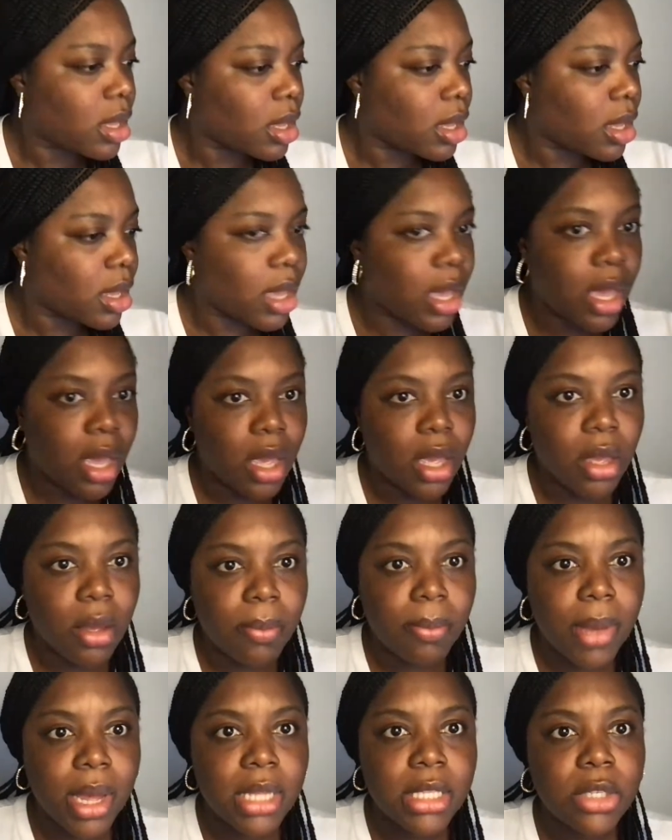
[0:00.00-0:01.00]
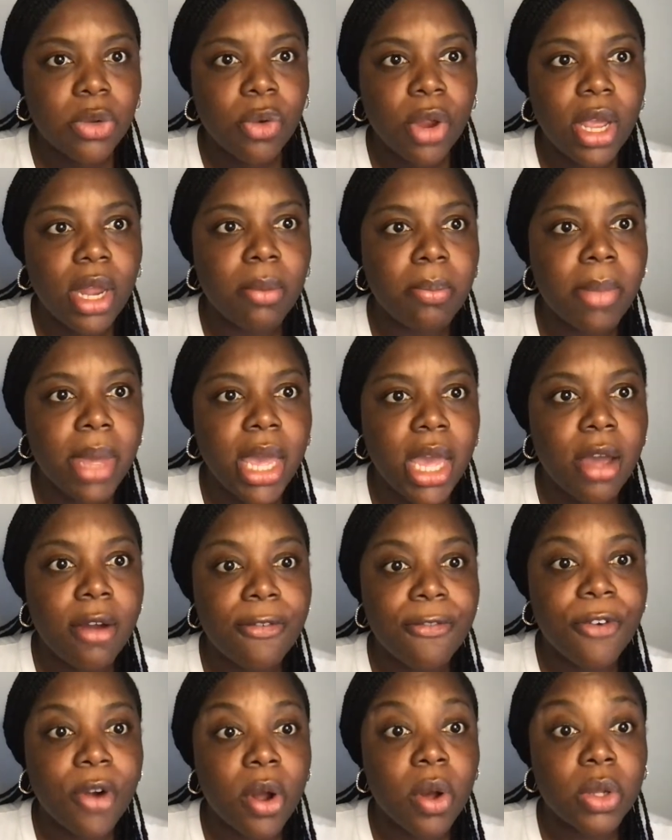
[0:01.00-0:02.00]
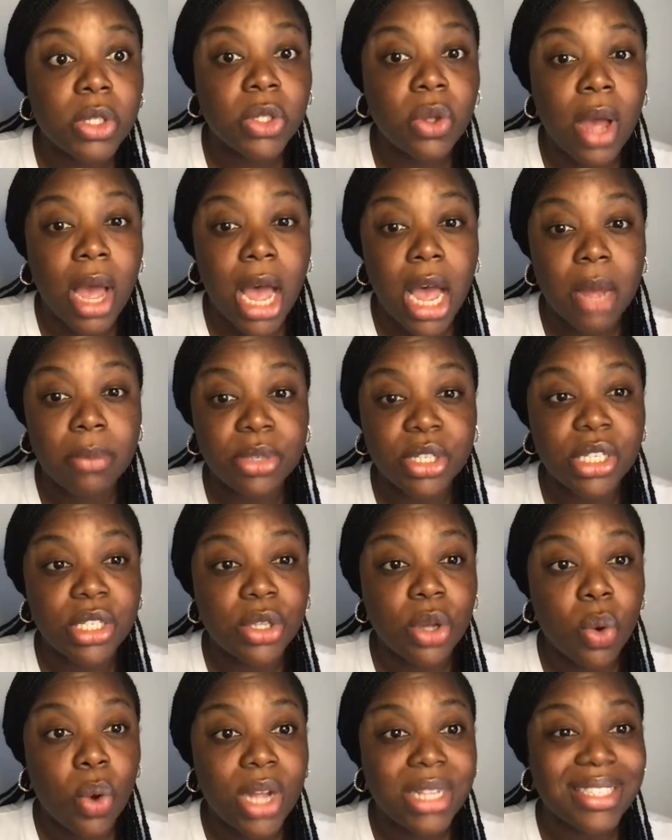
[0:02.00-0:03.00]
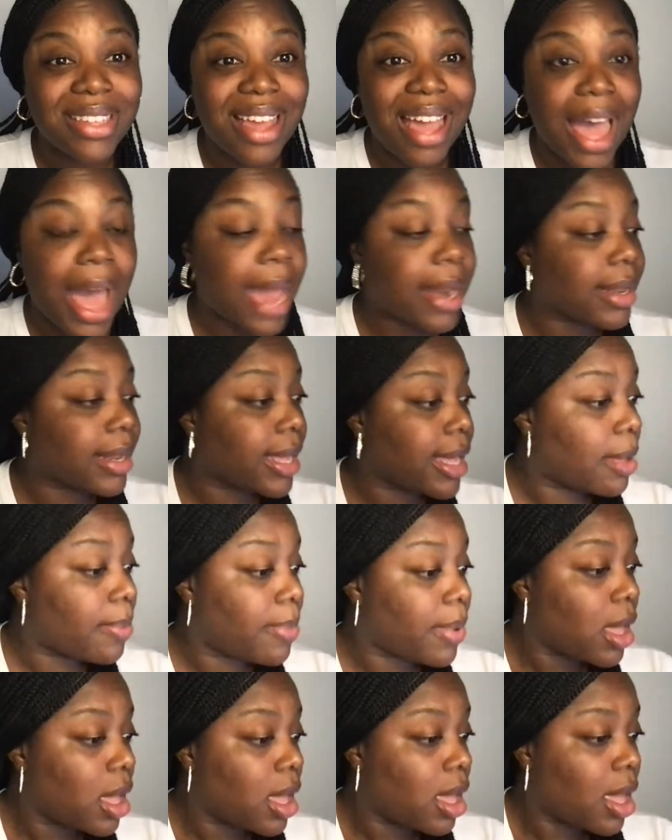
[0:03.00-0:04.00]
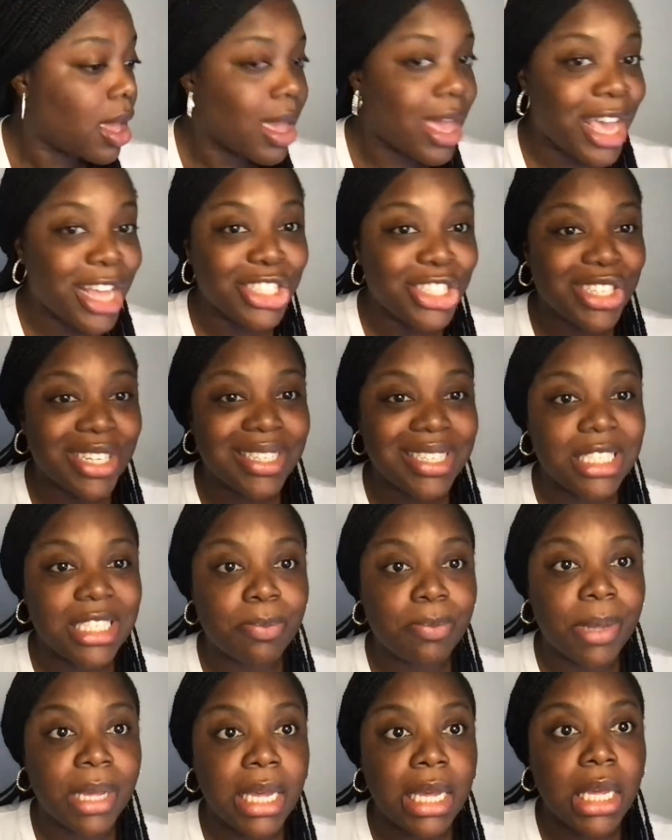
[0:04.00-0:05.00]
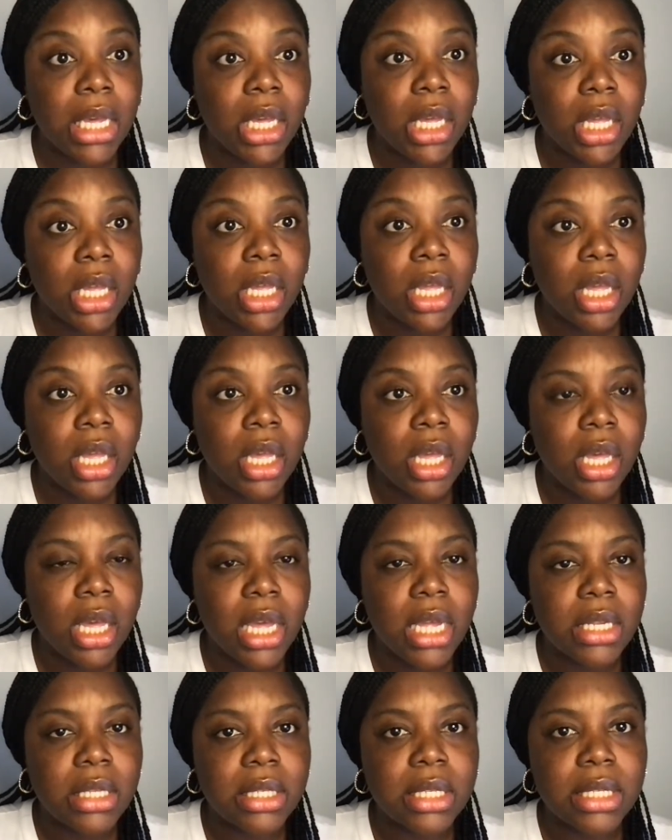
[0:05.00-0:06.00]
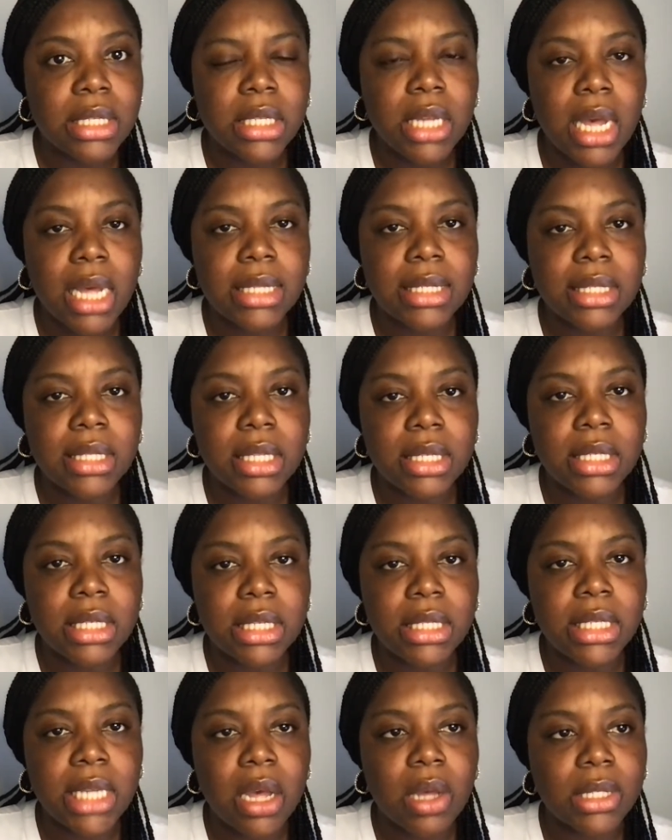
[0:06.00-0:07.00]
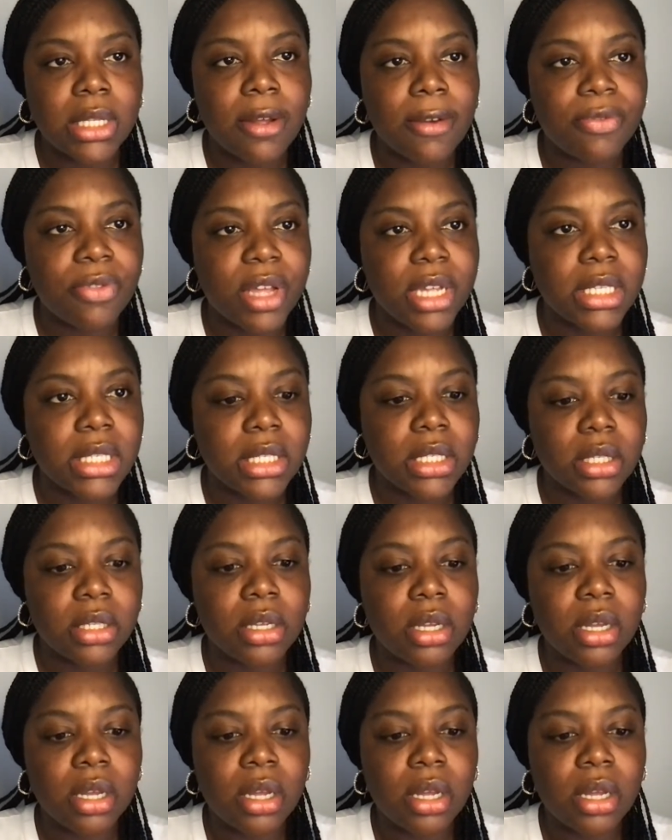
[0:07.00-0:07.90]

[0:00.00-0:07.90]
Okay, my screen may have froze, so I'm just going to ad lib and just speak and discuss the details of this